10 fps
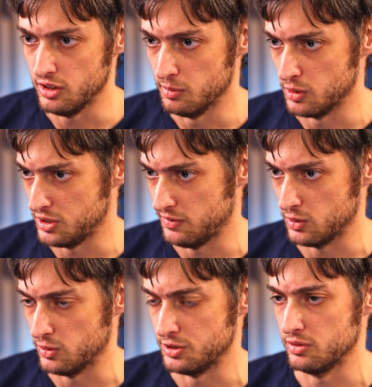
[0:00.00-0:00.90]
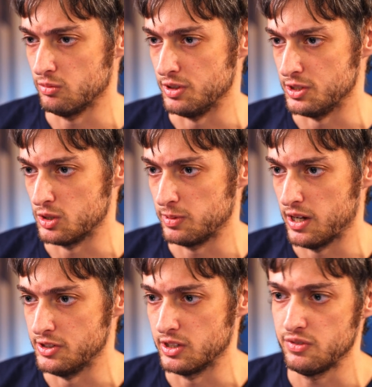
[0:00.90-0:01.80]
the most difficult research
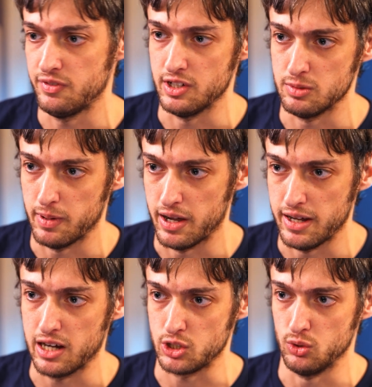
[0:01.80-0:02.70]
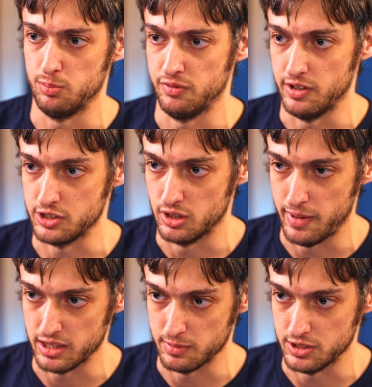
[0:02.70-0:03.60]
projects faced by actual professional
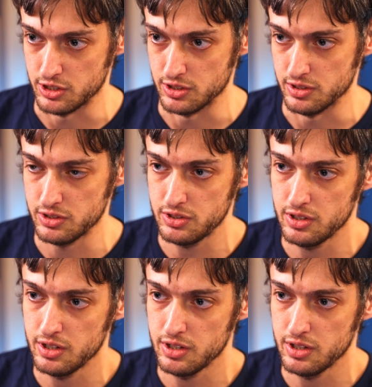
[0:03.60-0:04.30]
mathematicians.